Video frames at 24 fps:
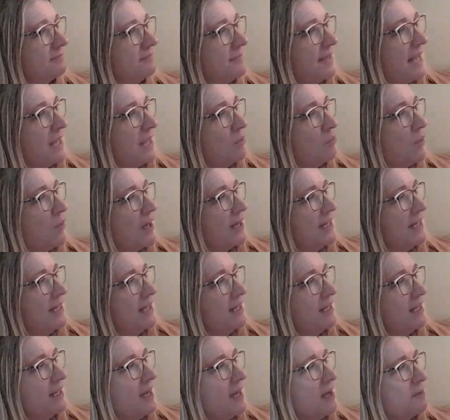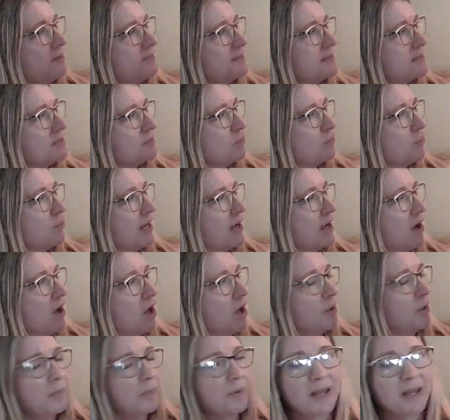And when he comes, we
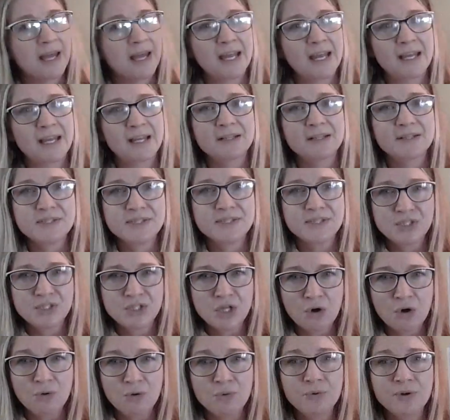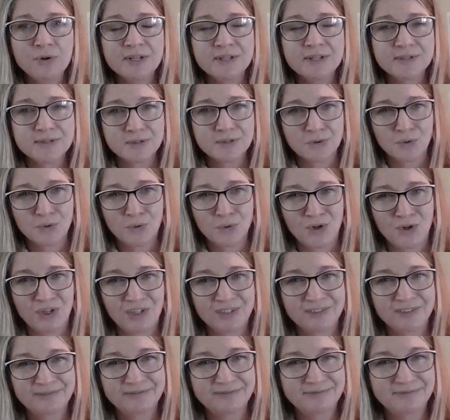all play Stone School.